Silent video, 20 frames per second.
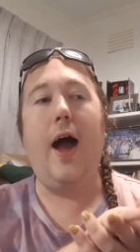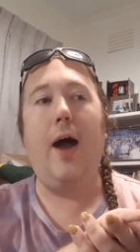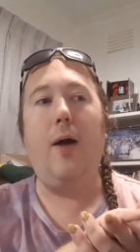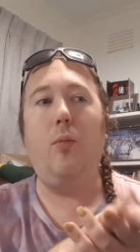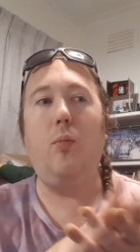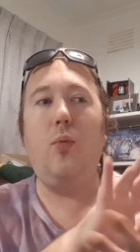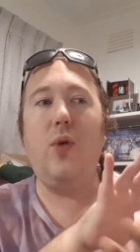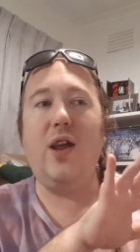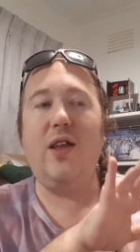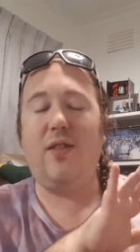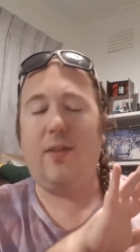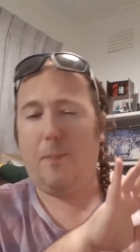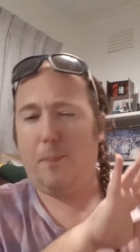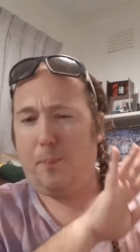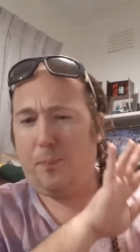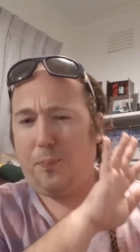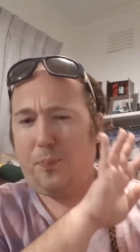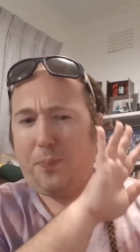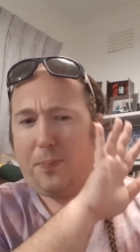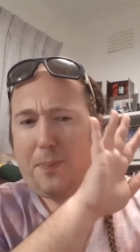with
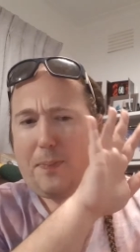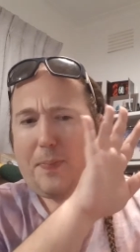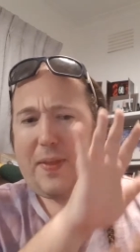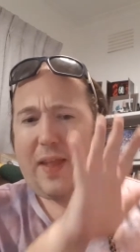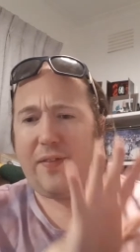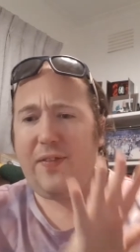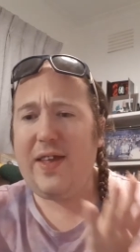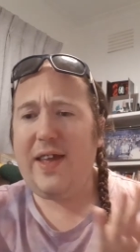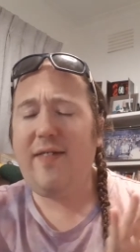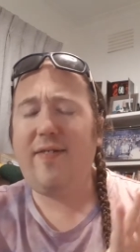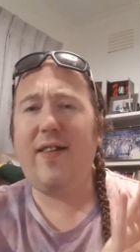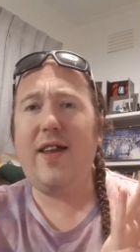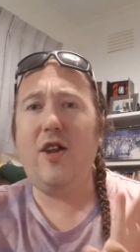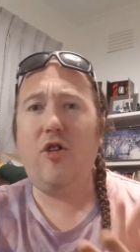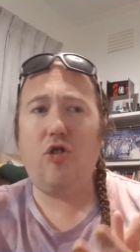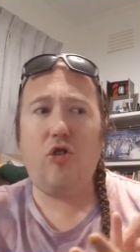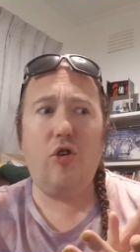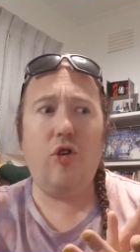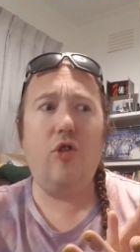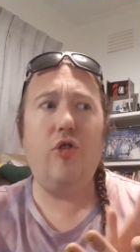these
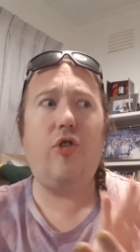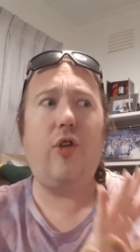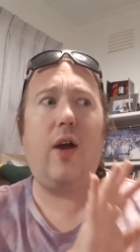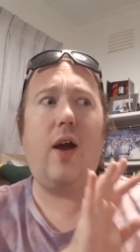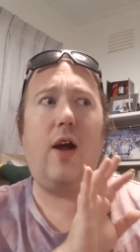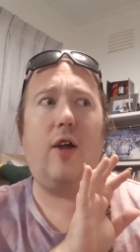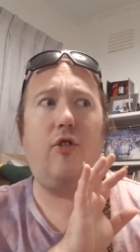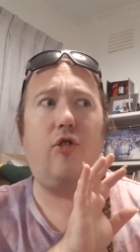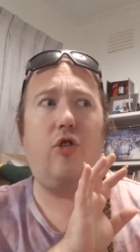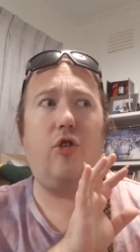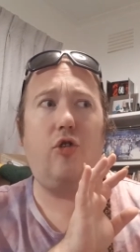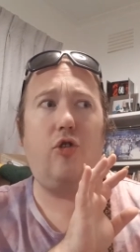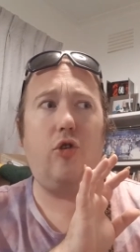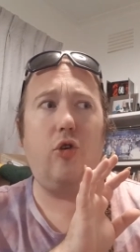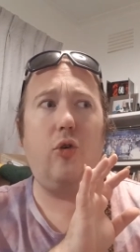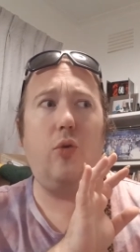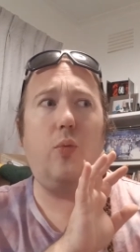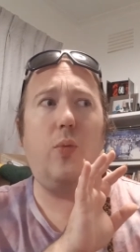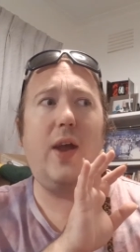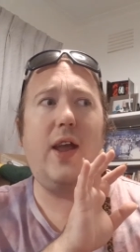issues are to
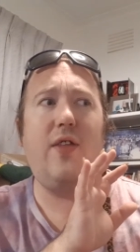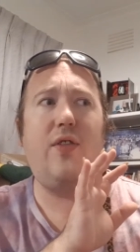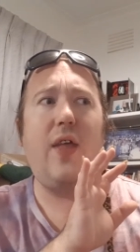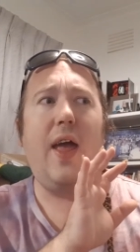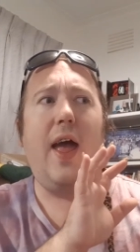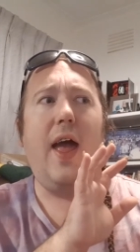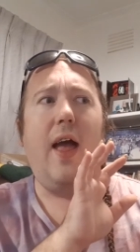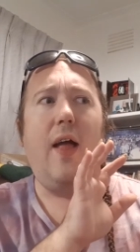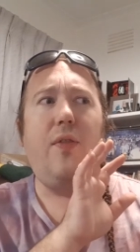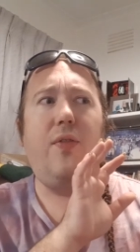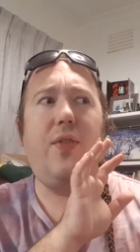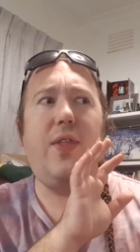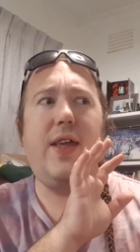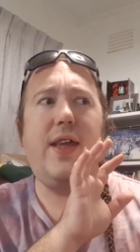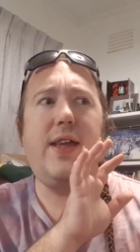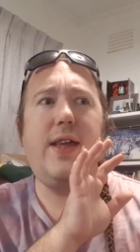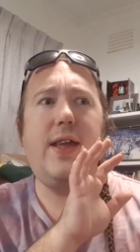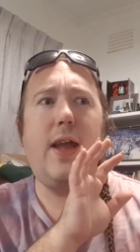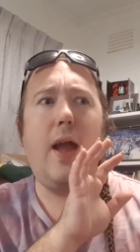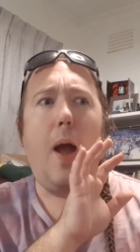do with
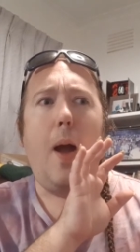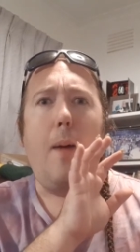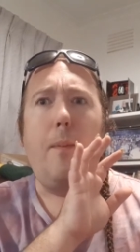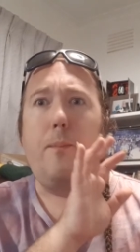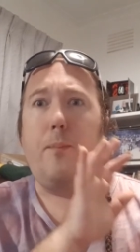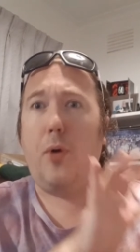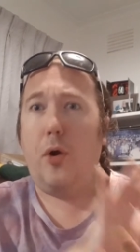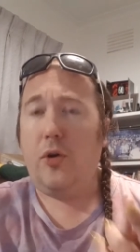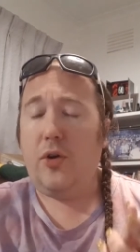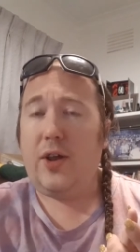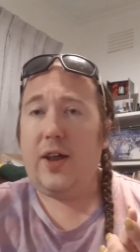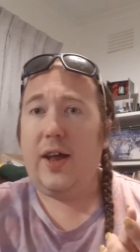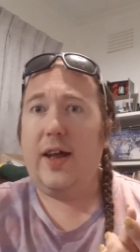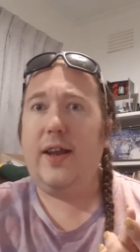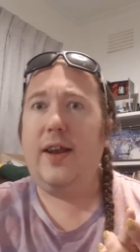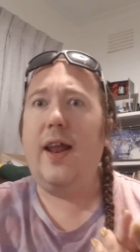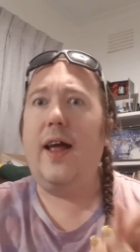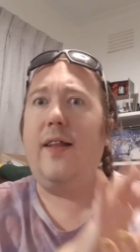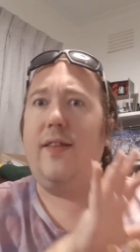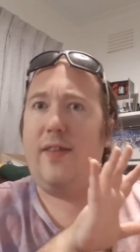the
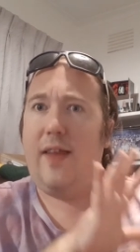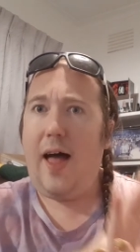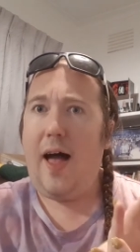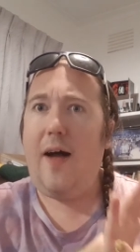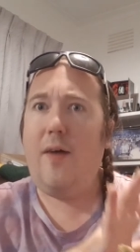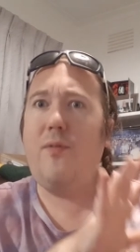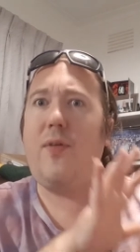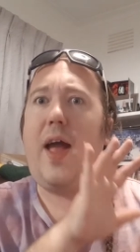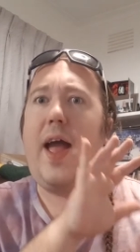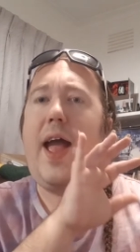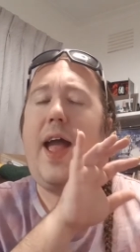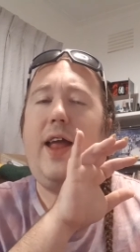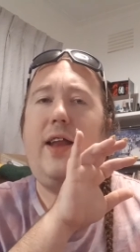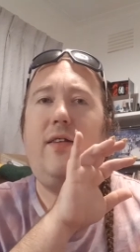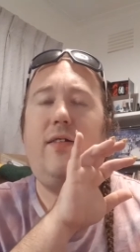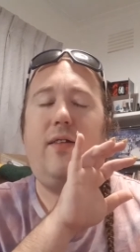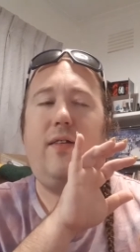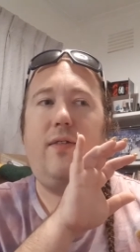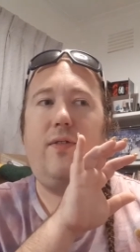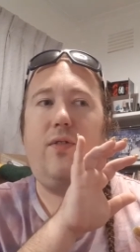broken love
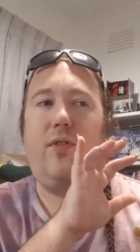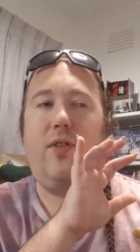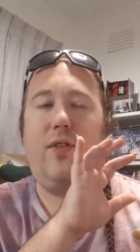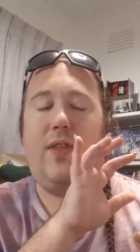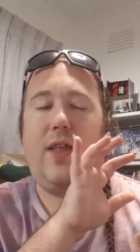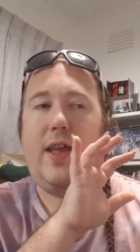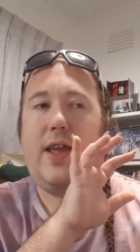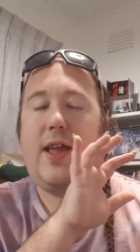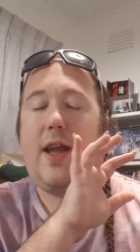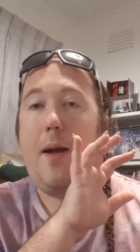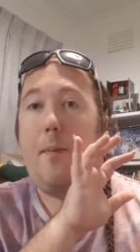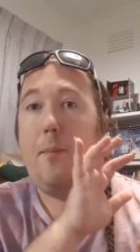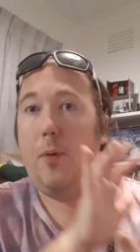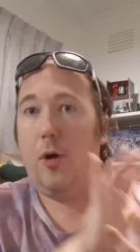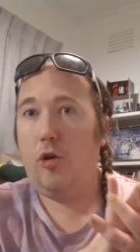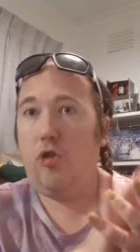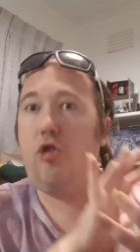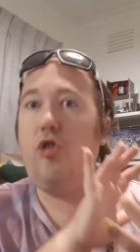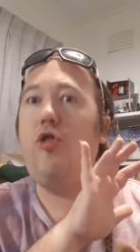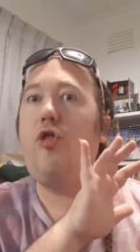and the
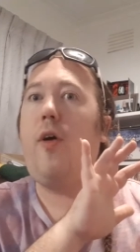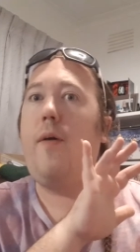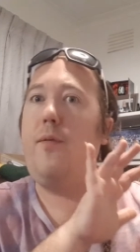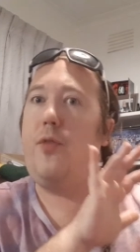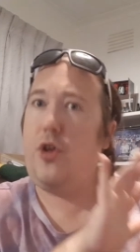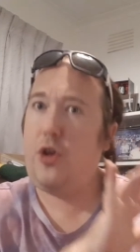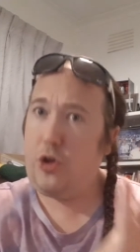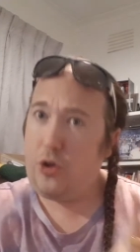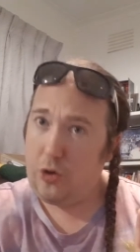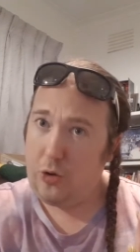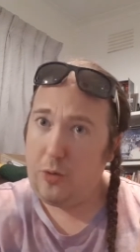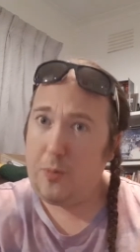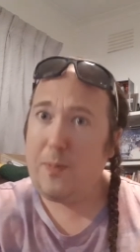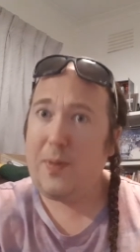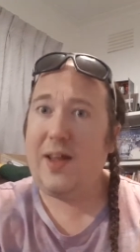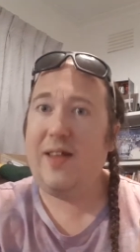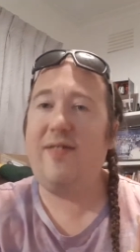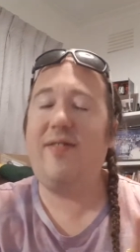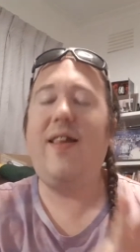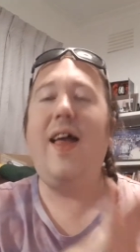emotions of the
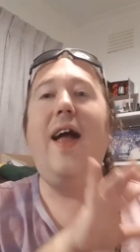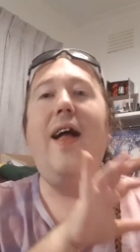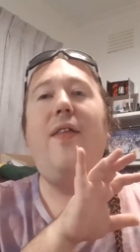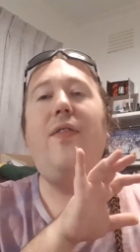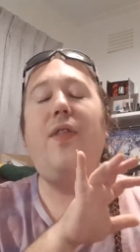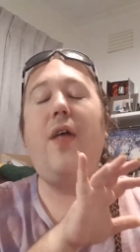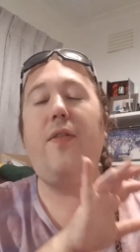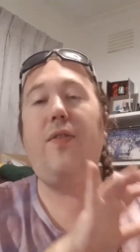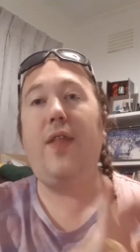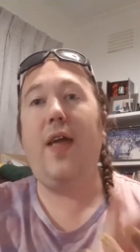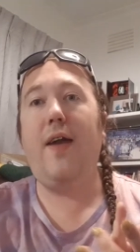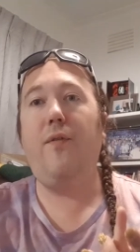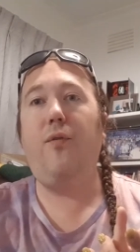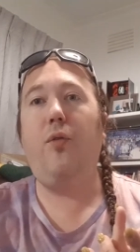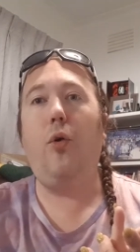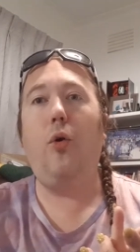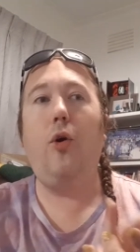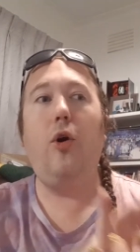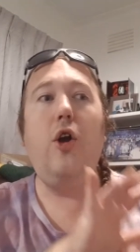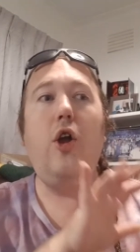humans, that
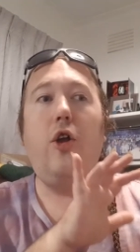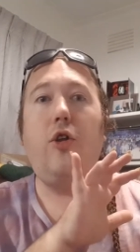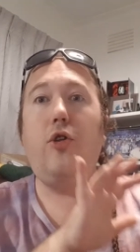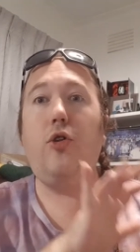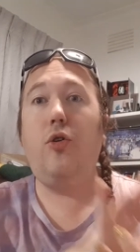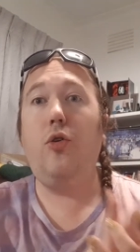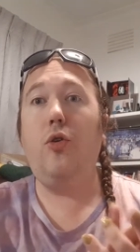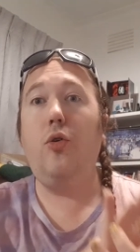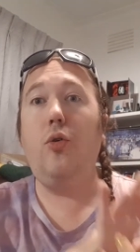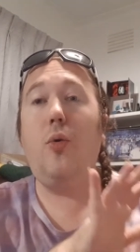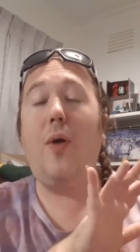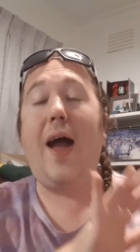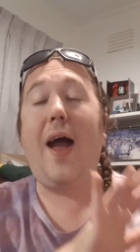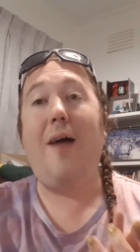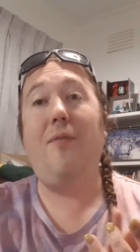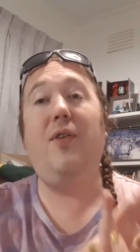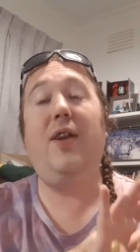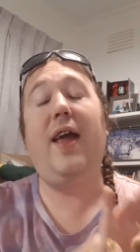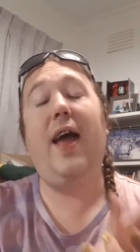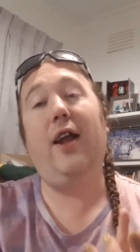therefore you
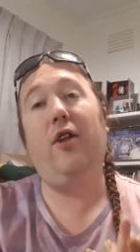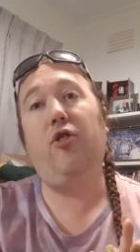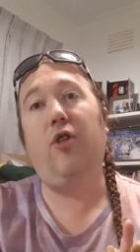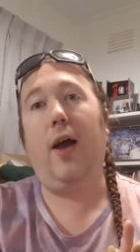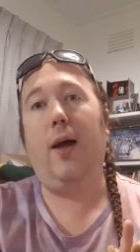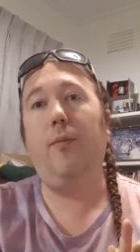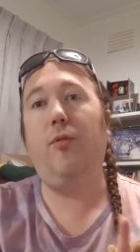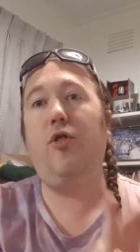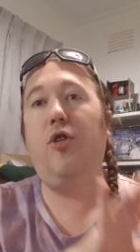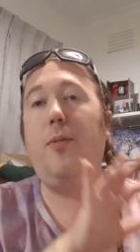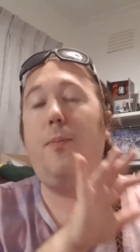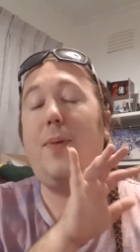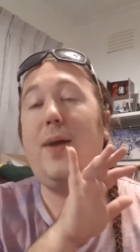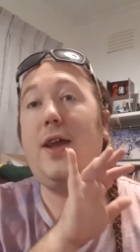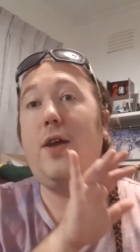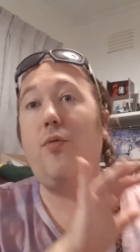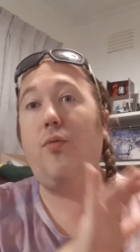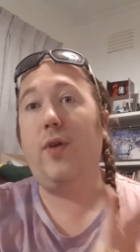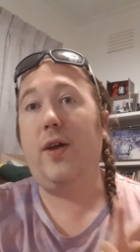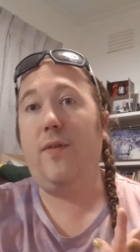haven't had time to
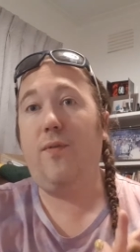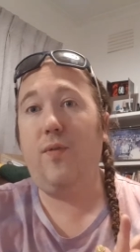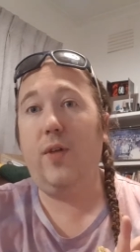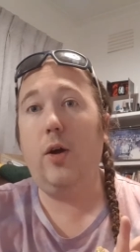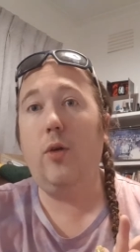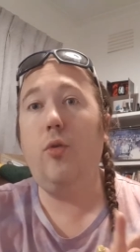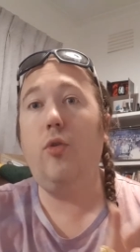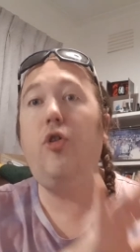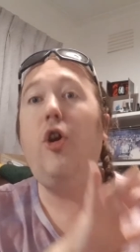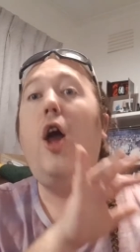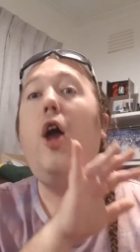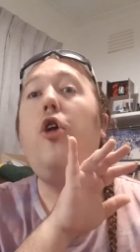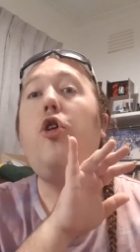be refilled.